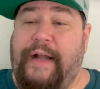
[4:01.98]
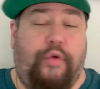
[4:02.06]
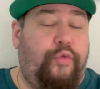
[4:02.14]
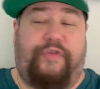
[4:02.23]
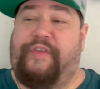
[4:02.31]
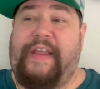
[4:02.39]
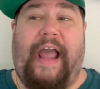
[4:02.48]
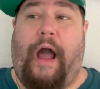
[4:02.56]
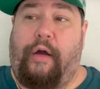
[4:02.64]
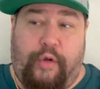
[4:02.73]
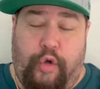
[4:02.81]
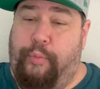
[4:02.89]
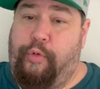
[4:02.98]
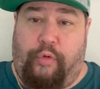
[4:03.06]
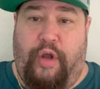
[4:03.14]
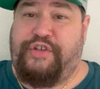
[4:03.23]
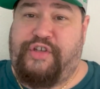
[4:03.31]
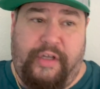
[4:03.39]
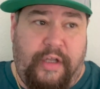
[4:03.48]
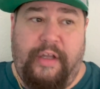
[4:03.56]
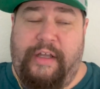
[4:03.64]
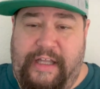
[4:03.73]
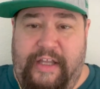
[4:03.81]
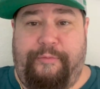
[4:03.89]
don't see how Cooper Rush
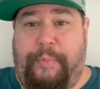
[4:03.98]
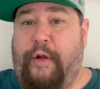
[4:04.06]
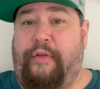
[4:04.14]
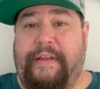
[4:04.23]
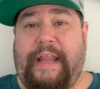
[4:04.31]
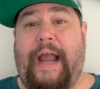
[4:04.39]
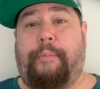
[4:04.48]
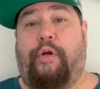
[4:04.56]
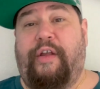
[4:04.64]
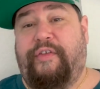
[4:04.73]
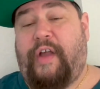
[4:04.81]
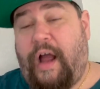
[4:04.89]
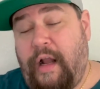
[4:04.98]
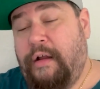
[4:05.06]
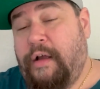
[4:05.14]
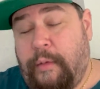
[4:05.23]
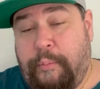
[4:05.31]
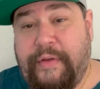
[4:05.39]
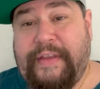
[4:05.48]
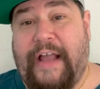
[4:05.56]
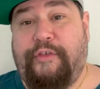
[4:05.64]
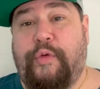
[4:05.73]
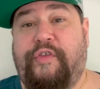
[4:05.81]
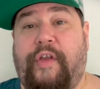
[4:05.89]
is better than Dak Prescott, but
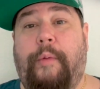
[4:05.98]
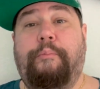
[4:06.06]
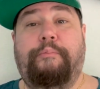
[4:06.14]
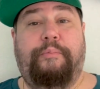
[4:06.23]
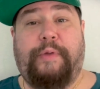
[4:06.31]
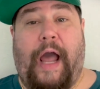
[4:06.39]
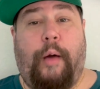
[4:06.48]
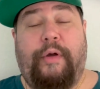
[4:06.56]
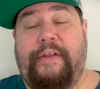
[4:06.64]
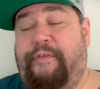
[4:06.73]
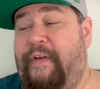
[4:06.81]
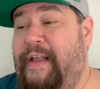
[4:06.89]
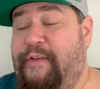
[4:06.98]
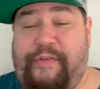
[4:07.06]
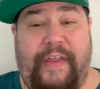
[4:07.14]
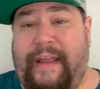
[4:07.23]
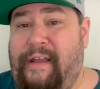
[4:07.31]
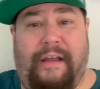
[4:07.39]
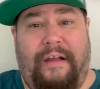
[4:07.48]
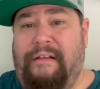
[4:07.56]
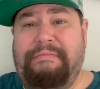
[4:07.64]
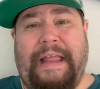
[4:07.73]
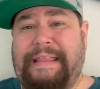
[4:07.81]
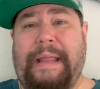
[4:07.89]
that's what some Cowboys fans think.
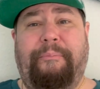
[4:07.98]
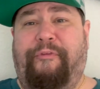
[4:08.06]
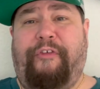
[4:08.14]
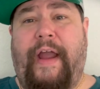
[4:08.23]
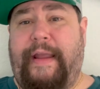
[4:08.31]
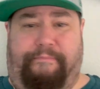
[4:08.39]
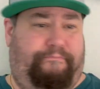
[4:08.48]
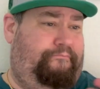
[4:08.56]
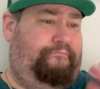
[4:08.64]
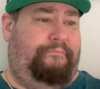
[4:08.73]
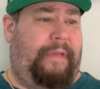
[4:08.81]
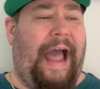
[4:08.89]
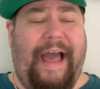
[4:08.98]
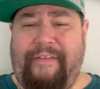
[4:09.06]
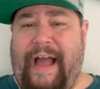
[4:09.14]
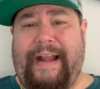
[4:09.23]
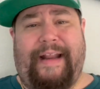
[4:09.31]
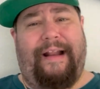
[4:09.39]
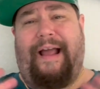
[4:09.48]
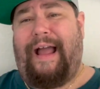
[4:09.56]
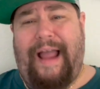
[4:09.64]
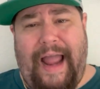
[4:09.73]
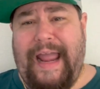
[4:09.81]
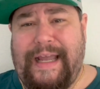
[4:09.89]
Let them fight. Have at it.
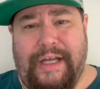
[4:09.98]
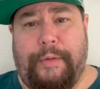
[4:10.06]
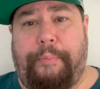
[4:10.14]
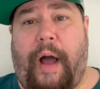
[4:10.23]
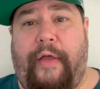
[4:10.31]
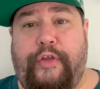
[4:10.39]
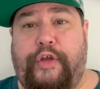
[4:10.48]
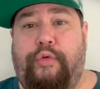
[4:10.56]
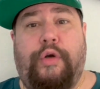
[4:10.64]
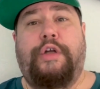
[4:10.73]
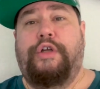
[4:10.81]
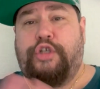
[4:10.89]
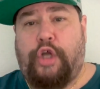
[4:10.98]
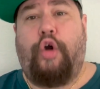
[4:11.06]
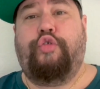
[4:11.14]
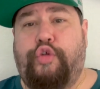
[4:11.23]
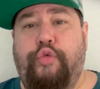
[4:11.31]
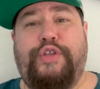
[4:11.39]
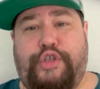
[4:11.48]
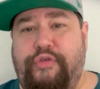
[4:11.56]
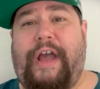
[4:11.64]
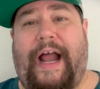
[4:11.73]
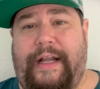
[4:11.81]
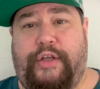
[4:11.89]
I ain't gonna bother you. Go do what you
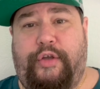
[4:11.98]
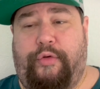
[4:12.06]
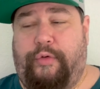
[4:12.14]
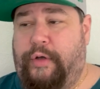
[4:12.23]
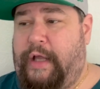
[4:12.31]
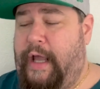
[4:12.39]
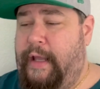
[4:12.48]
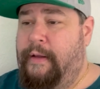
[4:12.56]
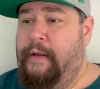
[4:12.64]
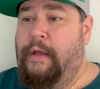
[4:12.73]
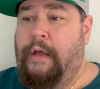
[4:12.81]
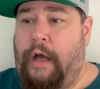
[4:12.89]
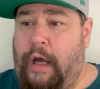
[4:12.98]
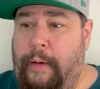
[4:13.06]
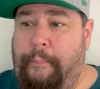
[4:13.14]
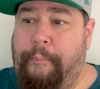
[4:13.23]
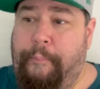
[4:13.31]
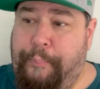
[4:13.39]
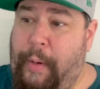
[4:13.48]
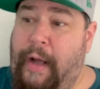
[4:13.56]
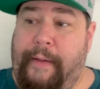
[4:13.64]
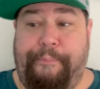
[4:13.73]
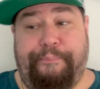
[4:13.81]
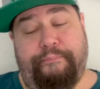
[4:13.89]
gotta do, okay? Um, but